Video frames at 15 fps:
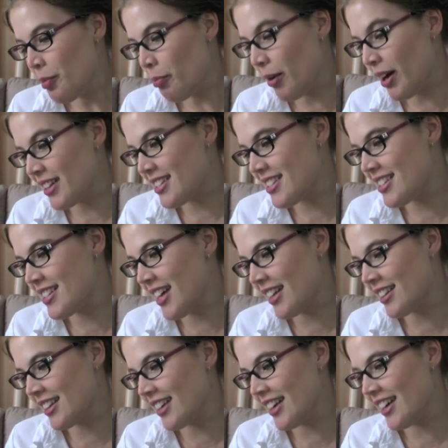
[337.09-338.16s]
But
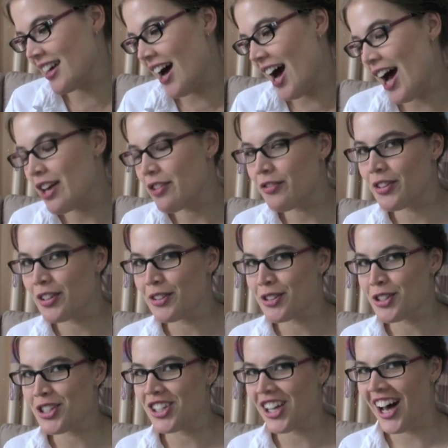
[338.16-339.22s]
suddenly I feel
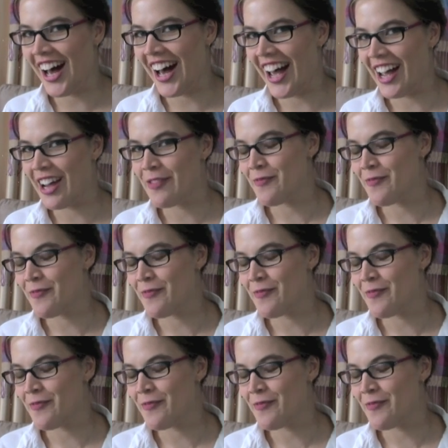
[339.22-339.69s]
shy.